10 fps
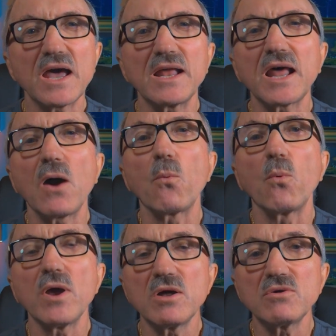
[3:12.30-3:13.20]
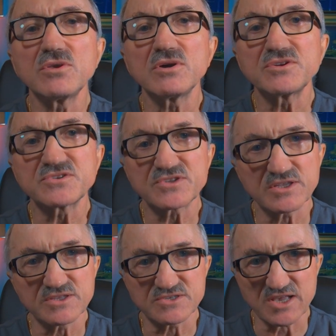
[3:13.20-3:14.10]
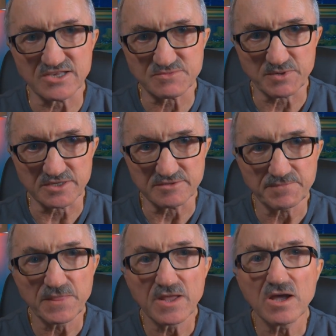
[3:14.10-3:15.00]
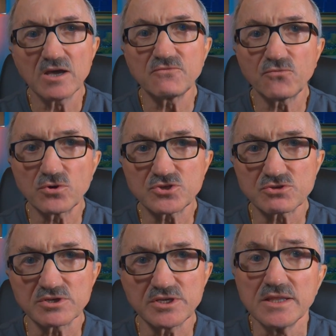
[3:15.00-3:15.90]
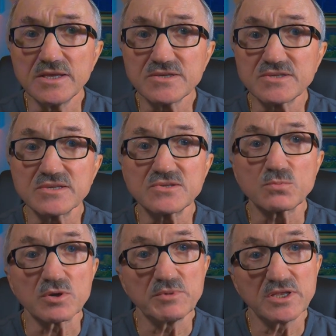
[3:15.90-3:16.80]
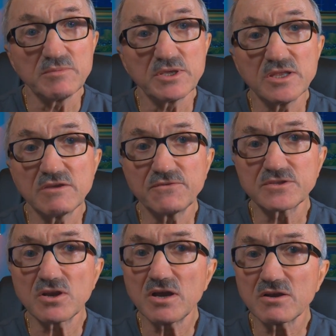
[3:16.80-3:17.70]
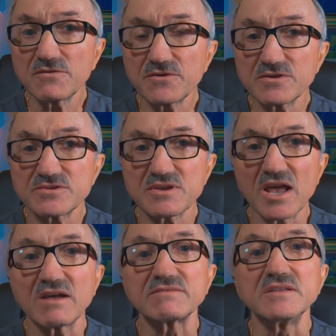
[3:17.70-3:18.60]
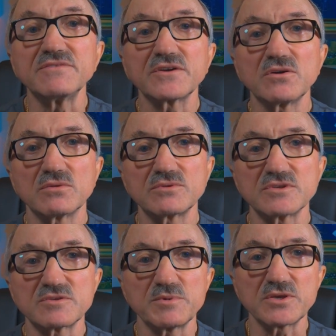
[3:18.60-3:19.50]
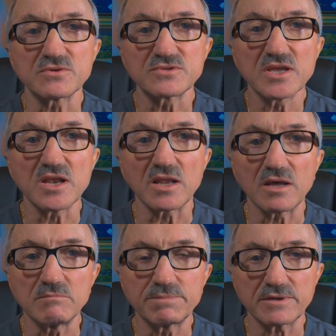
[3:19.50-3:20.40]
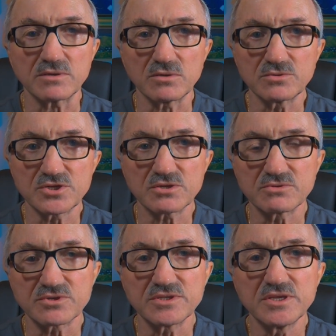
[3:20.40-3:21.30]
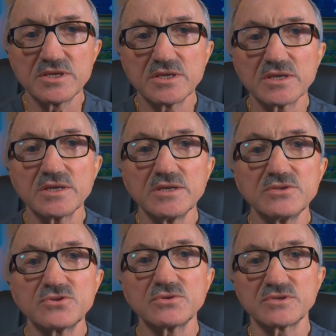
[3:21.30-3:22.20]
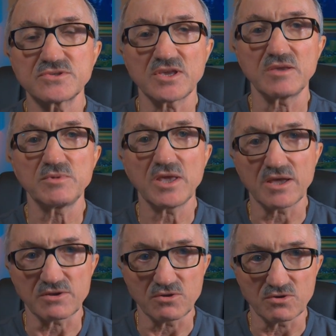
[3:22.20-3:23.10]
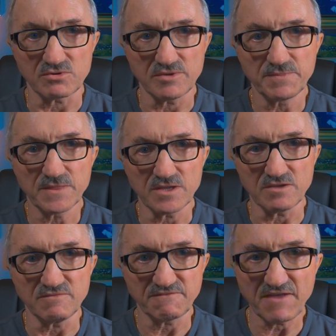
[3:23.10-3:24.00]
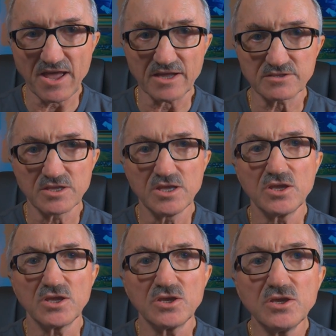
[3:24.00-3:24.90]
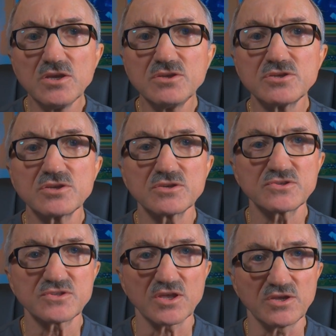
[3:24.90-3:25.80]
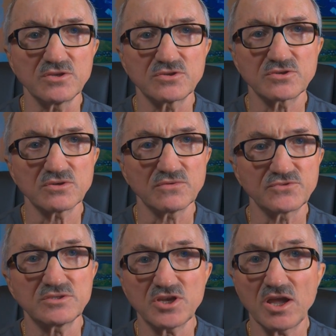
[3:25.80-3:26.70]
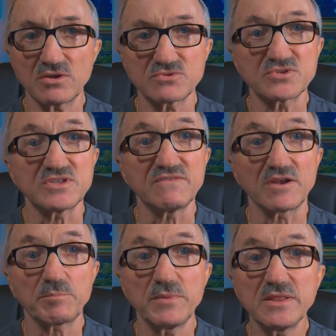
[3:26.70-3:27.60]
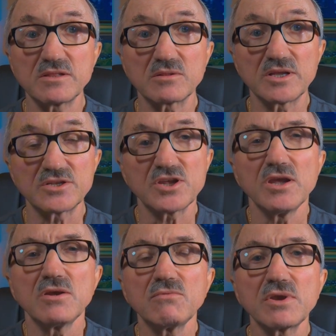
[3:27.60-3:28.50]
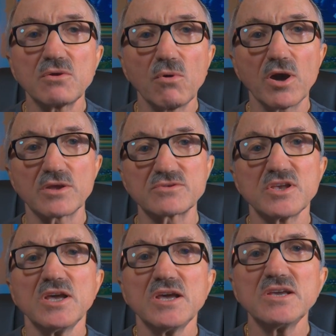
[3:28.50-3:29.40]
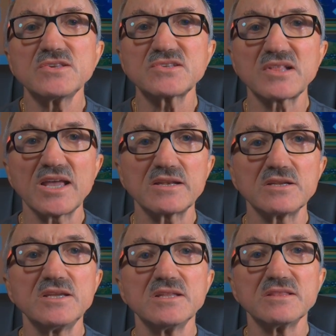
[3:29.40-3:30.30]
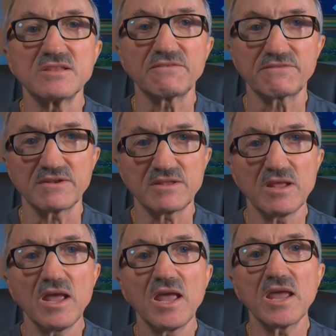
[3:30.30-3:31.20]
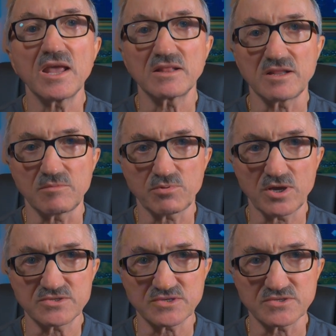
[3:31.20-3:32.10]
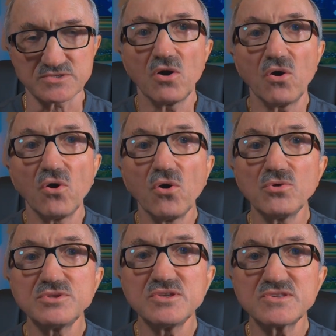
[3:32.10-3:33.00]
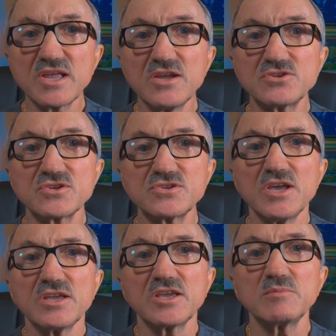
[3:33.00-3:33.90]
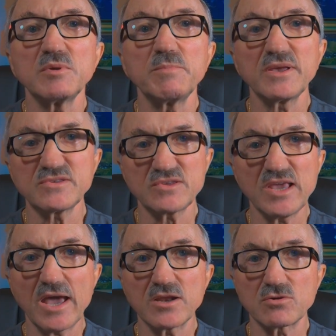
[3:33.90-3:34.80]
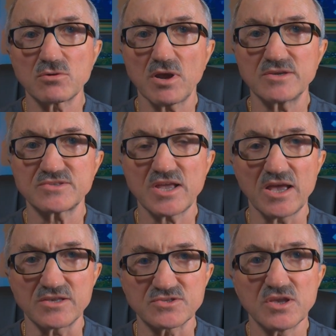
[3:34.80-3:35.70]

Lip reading: on how well you understand this aspect. Unfortunately, this is where many beginning photographers have difficulties, because they lump all children into the same category. In fact, each stage of child's developmental age requires a slightly different handling process. All these stages can be best categorized as